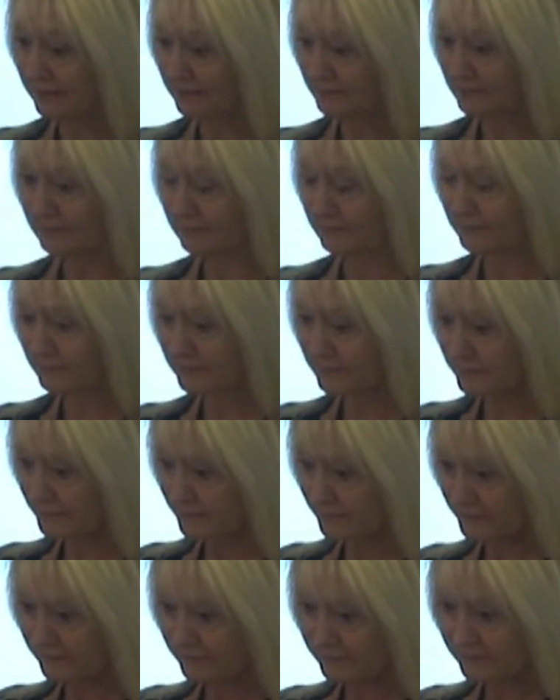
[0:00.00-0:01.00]
Well, I always
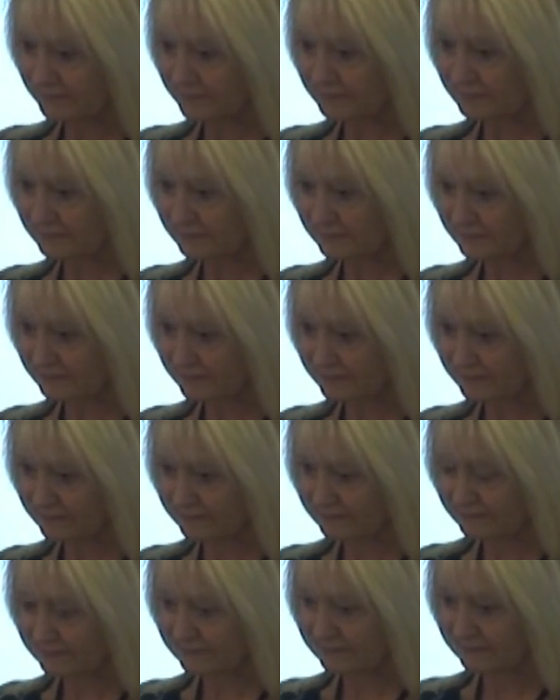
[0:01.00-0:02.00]
felt that she's listening
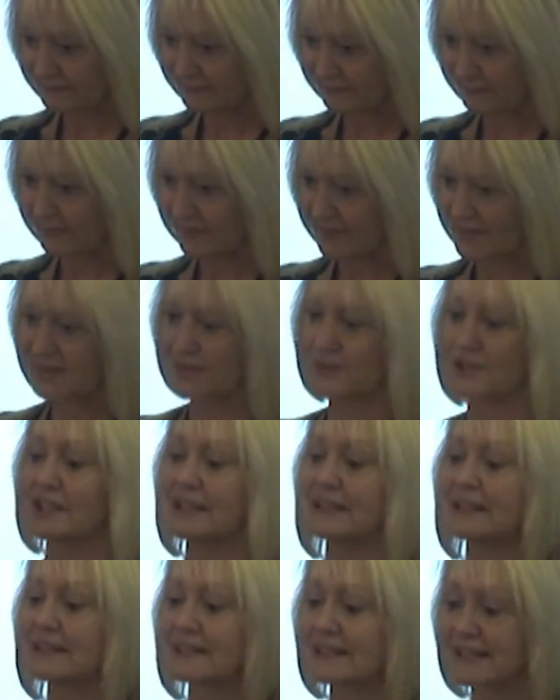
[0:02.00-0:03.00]
to me. So she
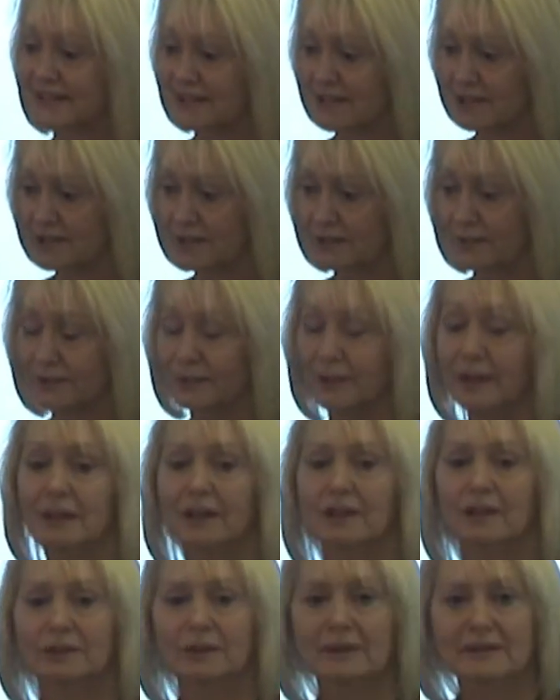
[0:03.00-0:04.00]
listened to you.
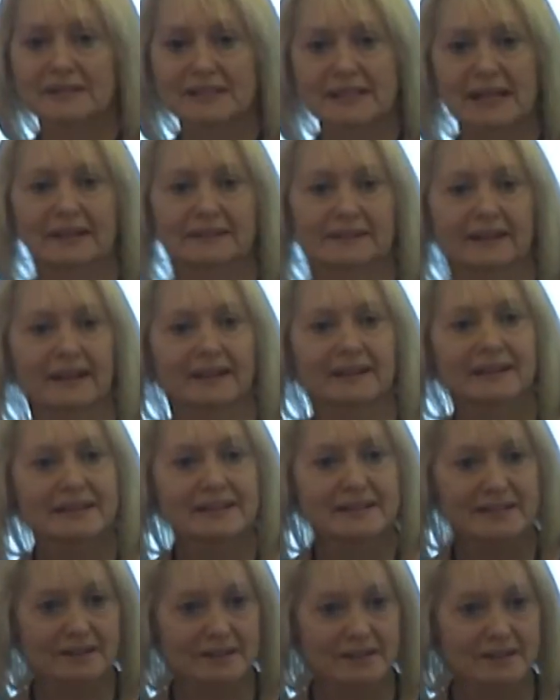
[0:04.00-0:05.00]
Who else had that,
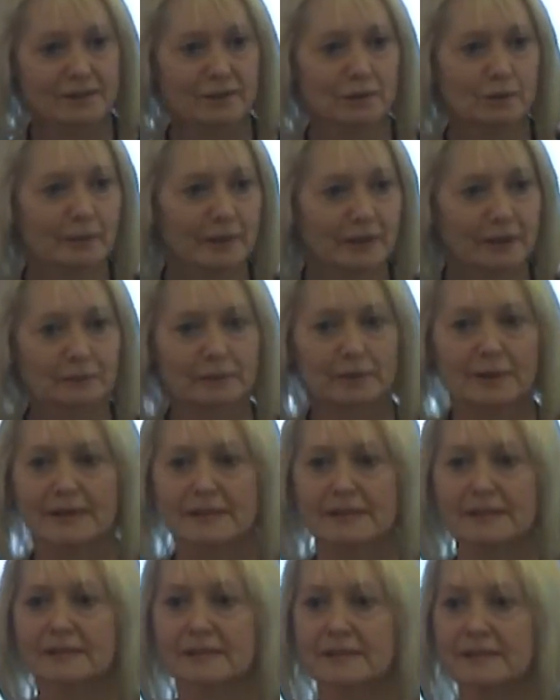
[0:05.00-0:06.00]
listen to you, being
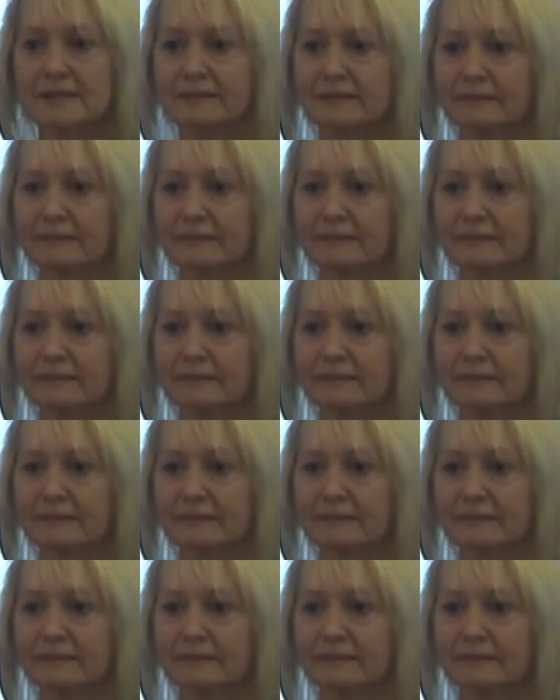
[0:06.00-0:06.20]
present?